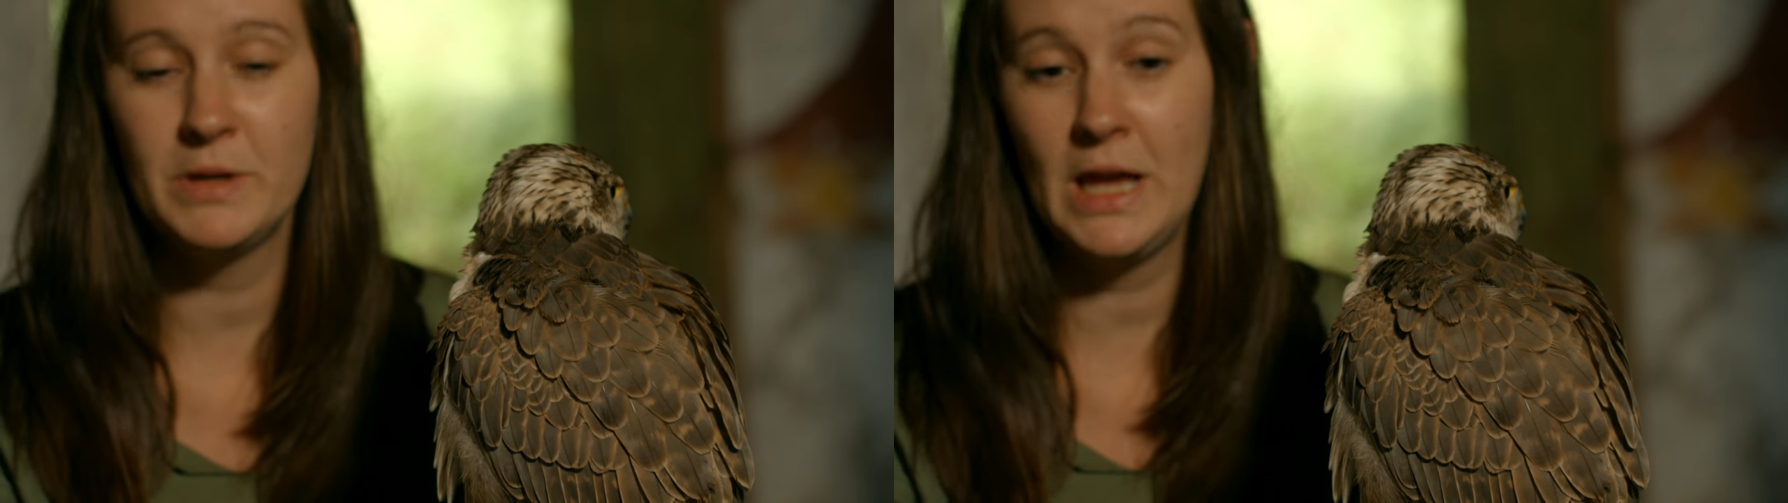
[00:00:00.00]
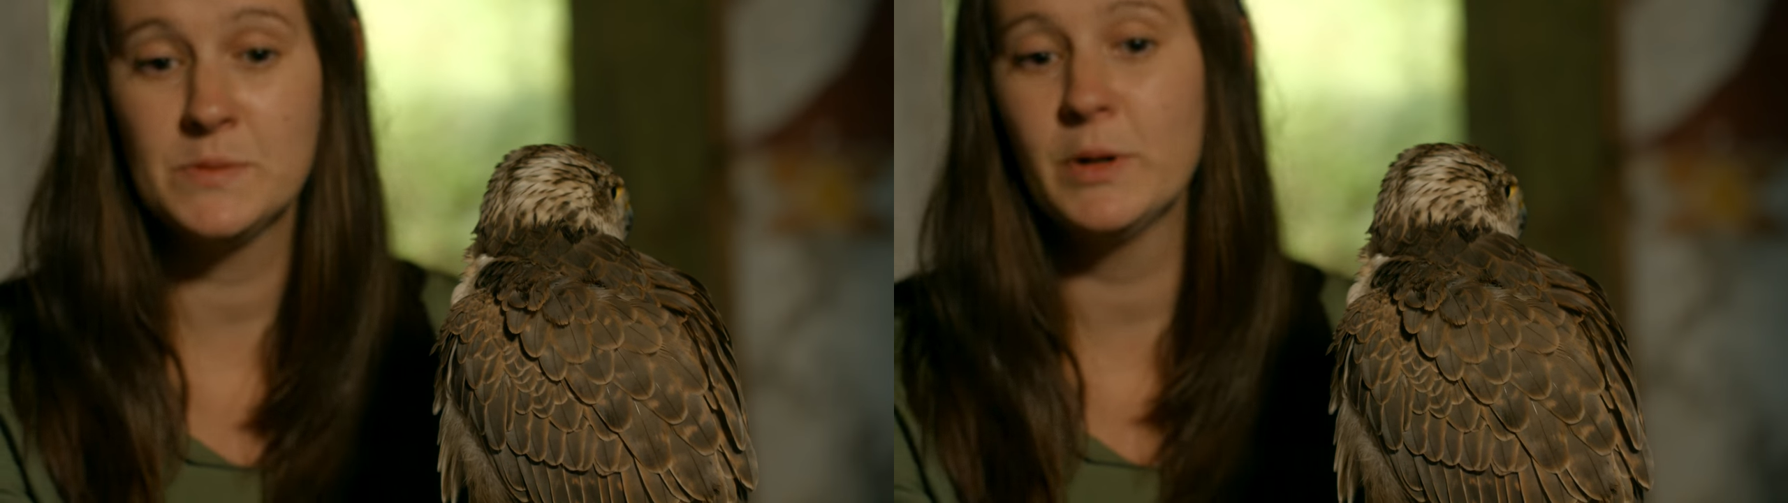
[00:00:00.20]

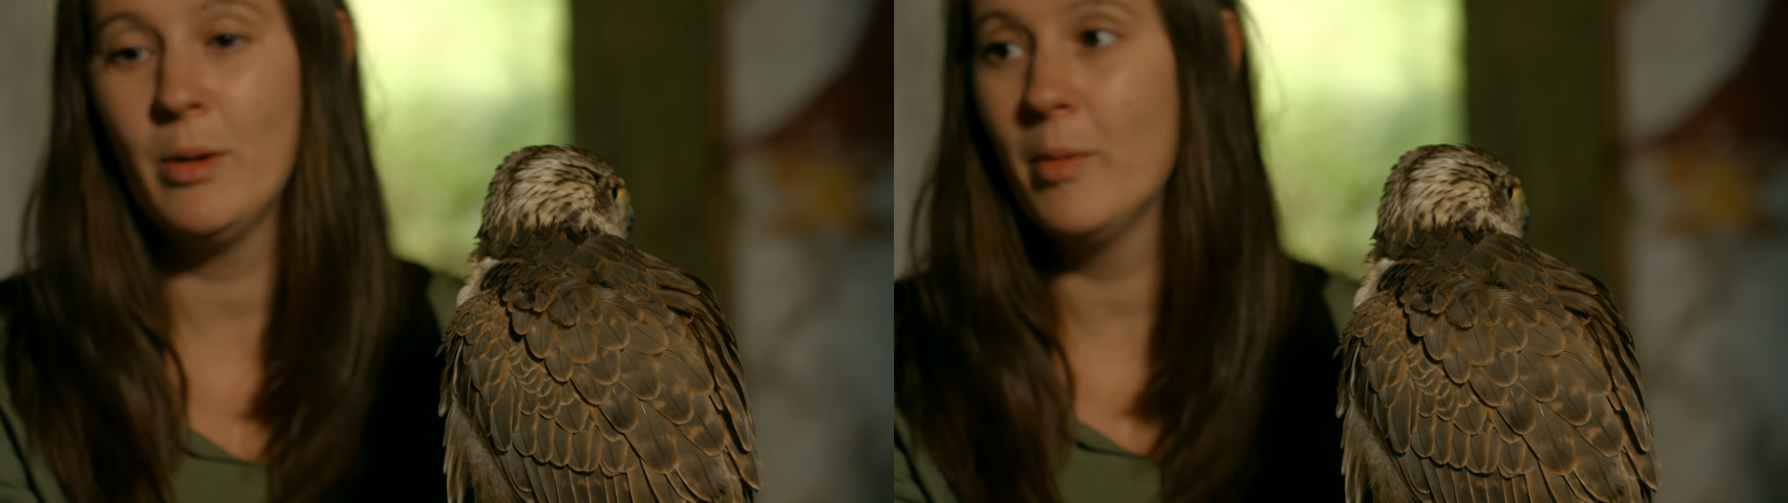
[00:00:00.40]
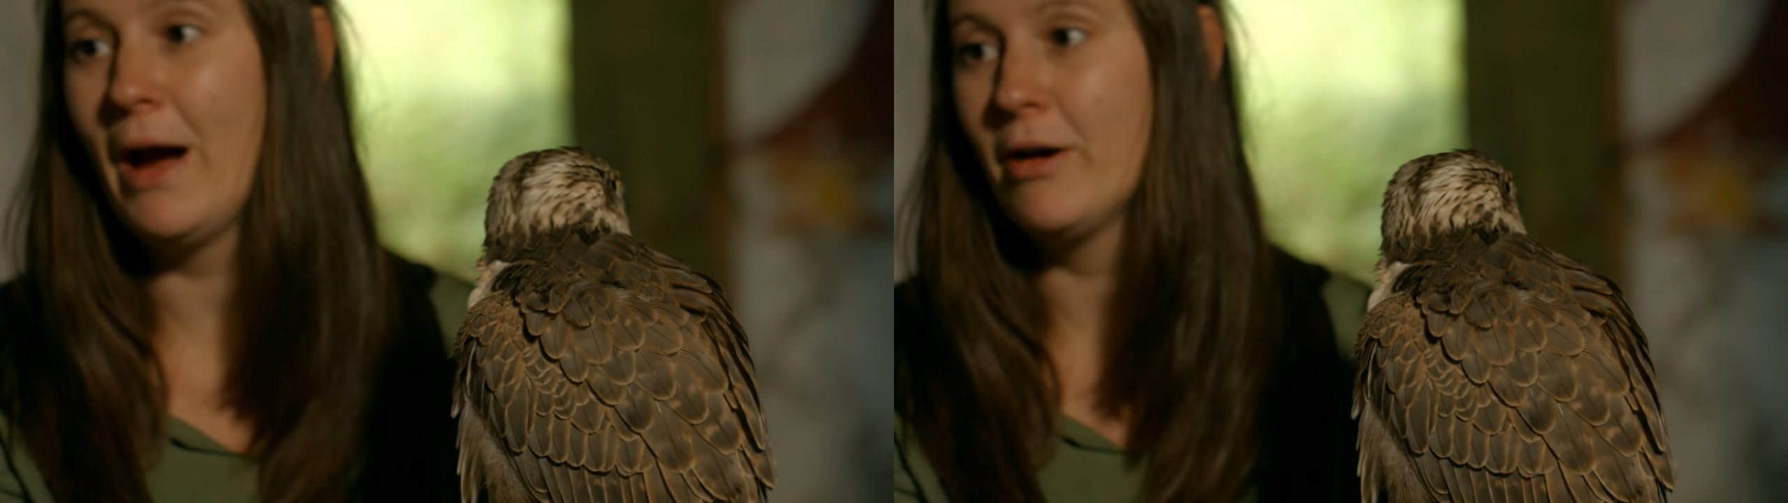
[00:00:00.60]
has
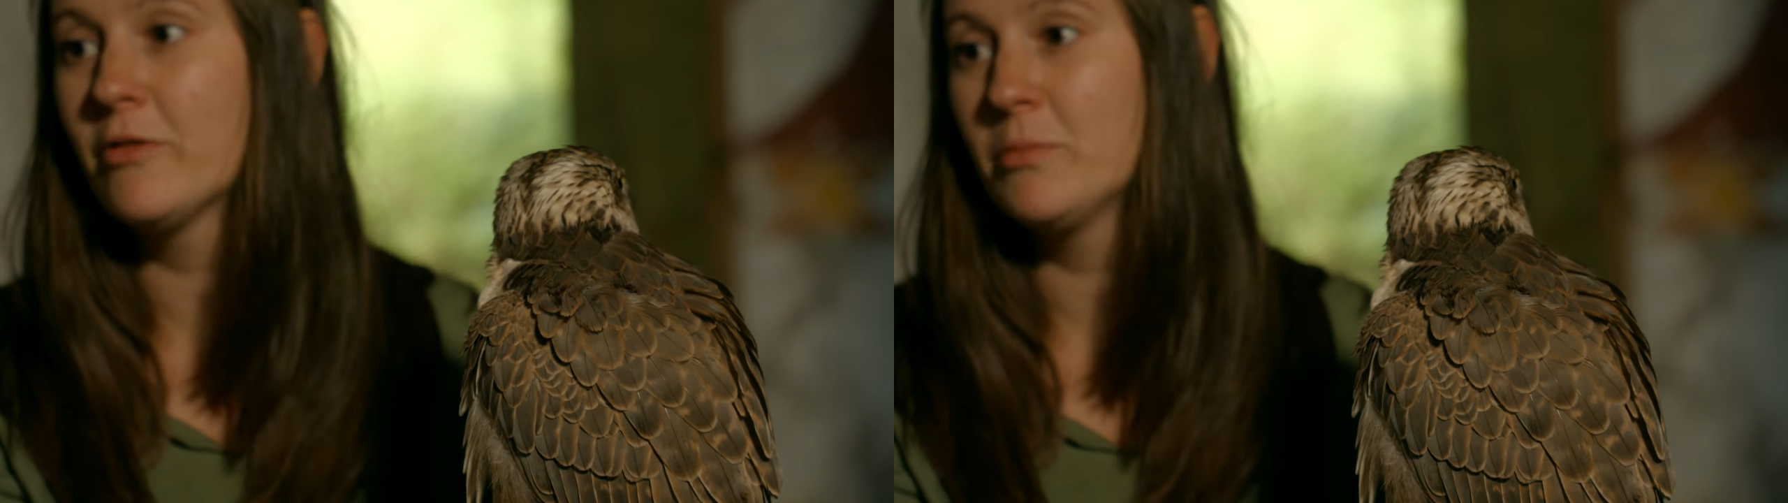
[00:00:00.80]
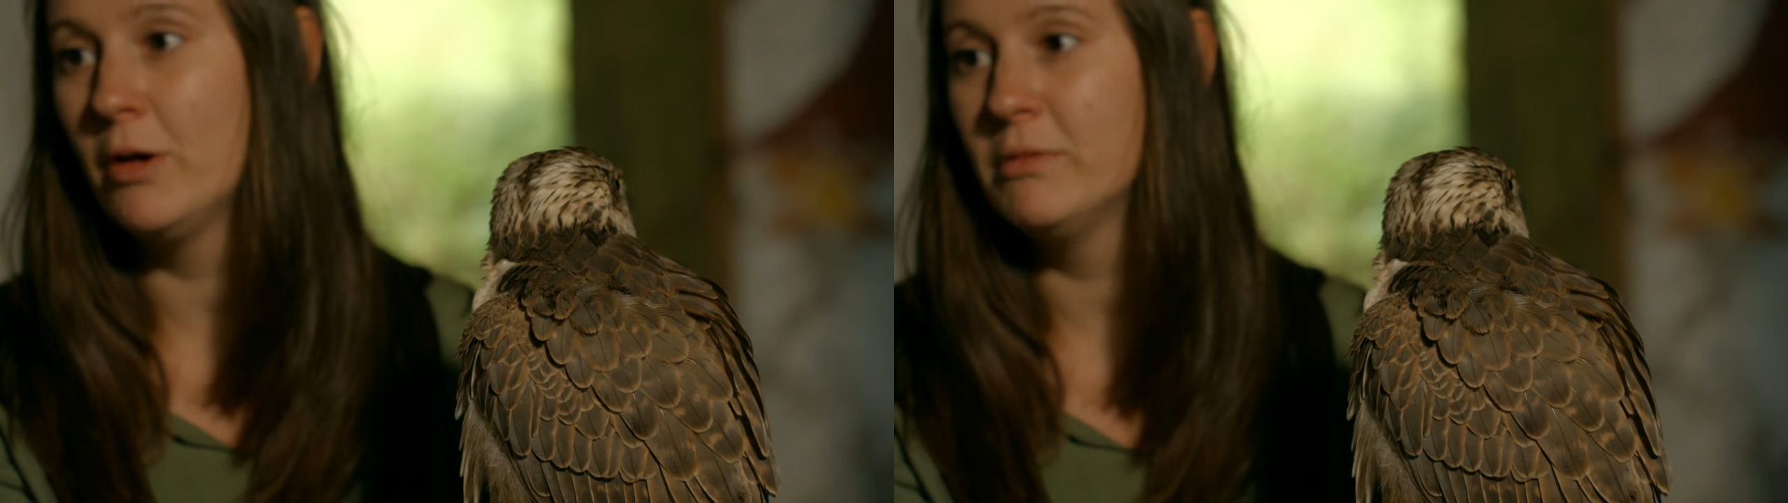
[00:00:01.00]
become apparent from our